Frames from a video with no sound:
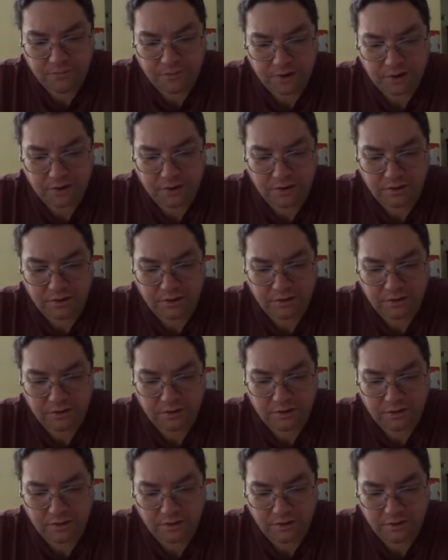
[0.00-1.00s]
Uh,
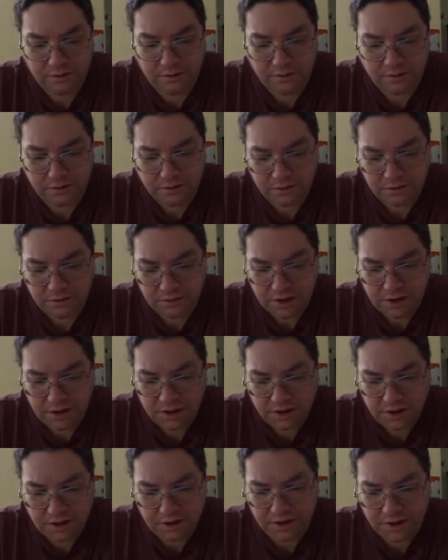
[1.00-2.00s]

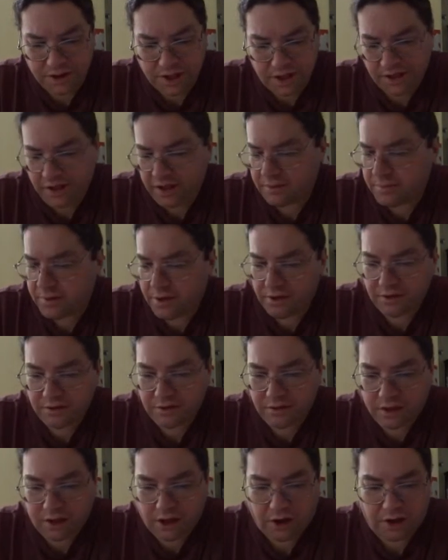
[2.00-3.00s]
doesn't say anything about
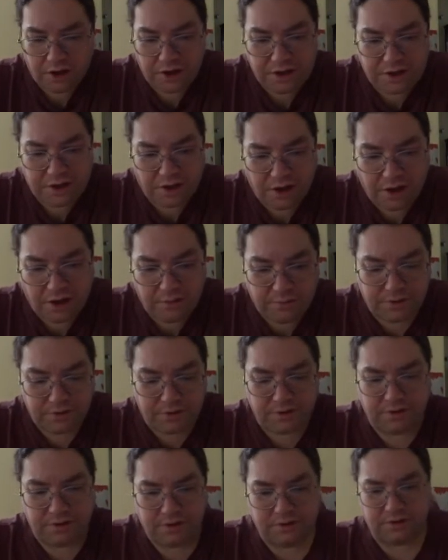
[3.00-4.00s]
a card slot, but of
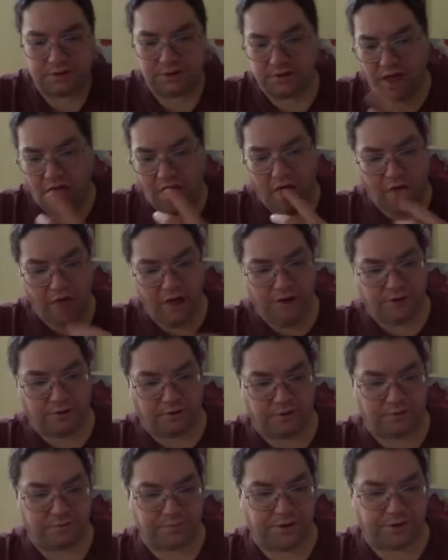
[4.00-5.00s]

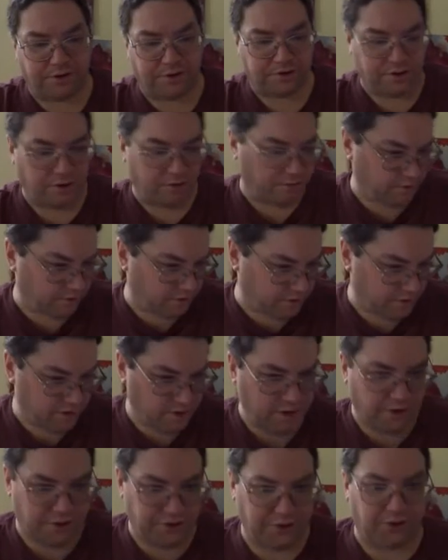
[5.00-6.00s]
course the pictures don't really
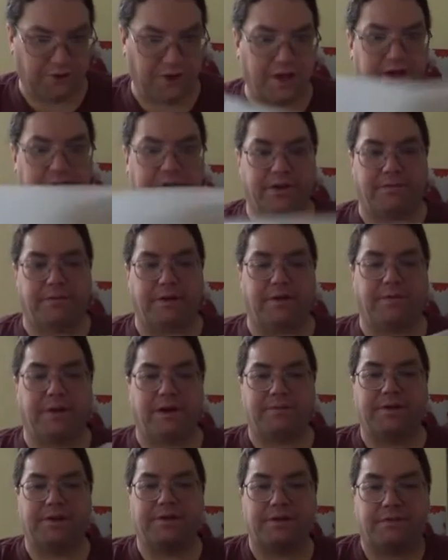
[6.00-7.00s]
show that either. That might
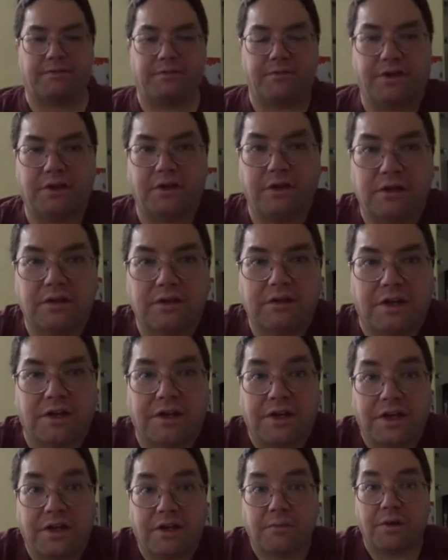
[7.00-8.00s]
be some for a, a
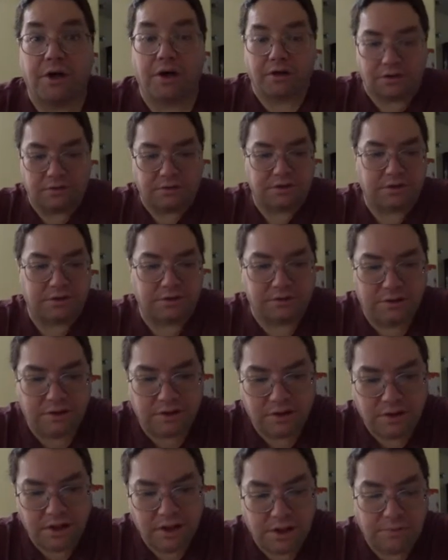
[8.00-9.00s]
later model, so
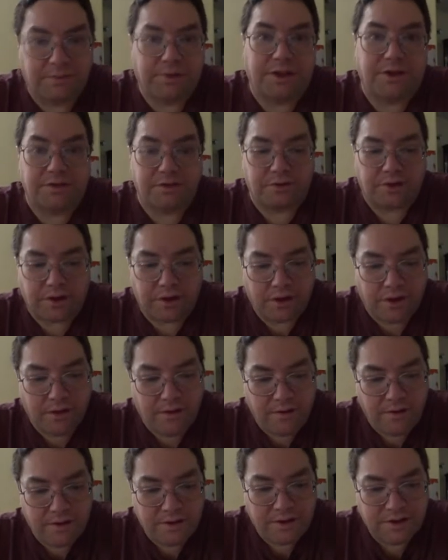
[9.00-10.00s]
but that's okay.
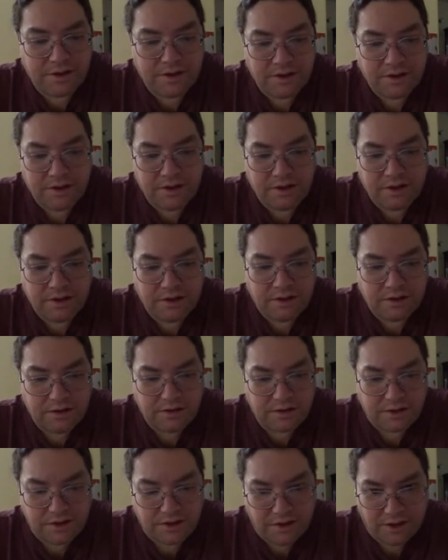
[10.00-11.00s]

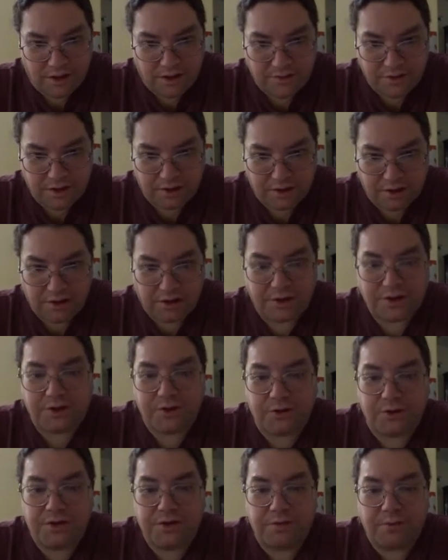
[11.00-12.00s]
It gives you a little less
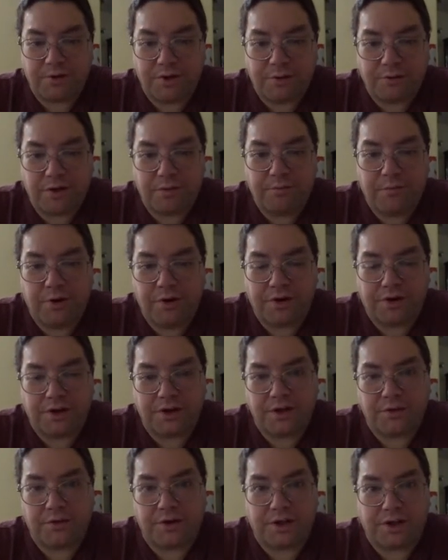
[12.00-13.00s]
choice of where you want to put it, unless
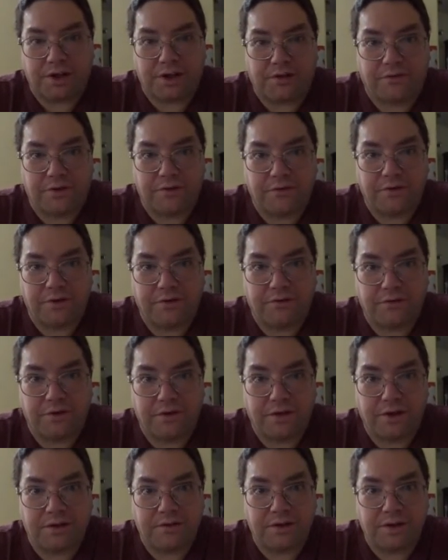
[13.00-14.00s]
you want to get like a 15 foot
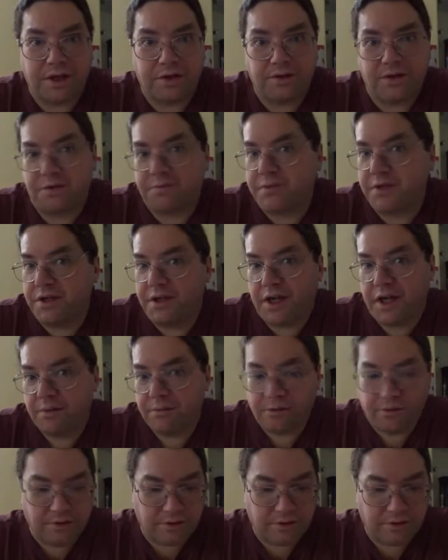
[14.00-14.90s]
USB cable.